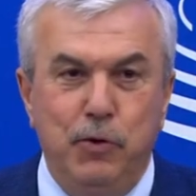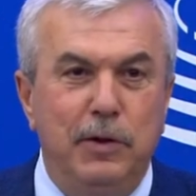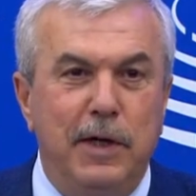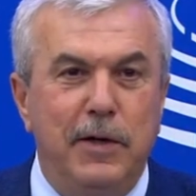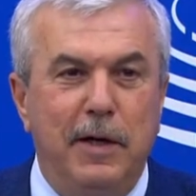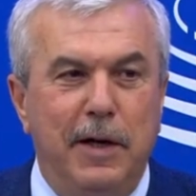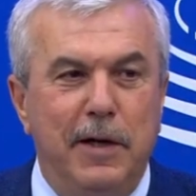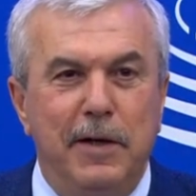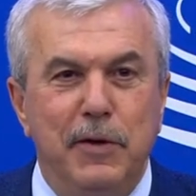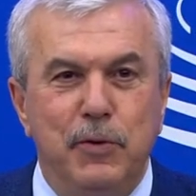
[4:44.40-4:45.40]
should
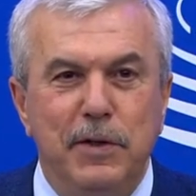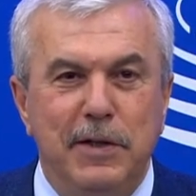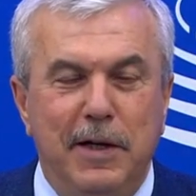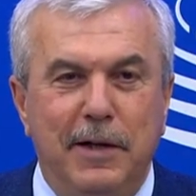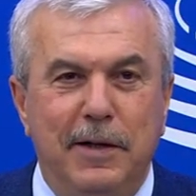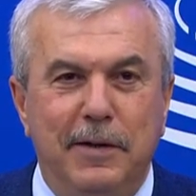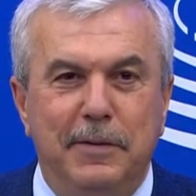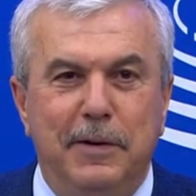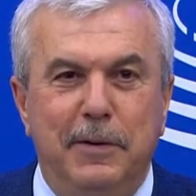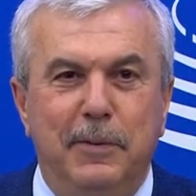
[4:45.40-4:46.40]
ask is how,
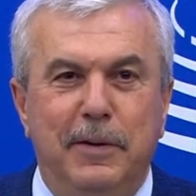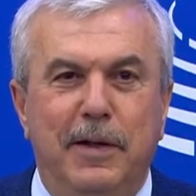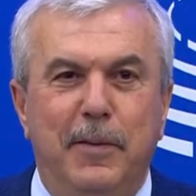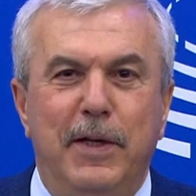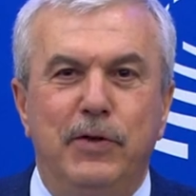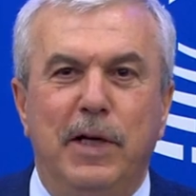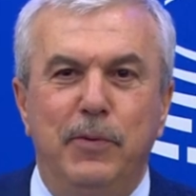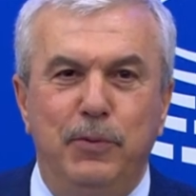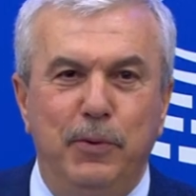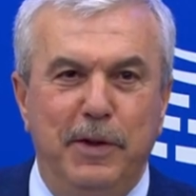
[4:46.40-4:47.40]
how, how much
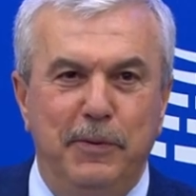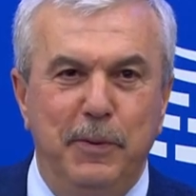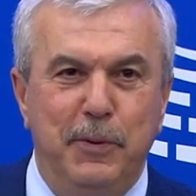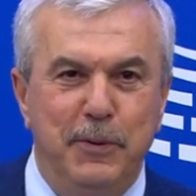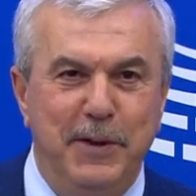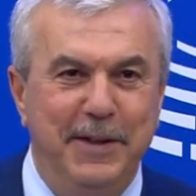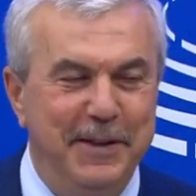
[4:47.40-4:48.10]
time do you have because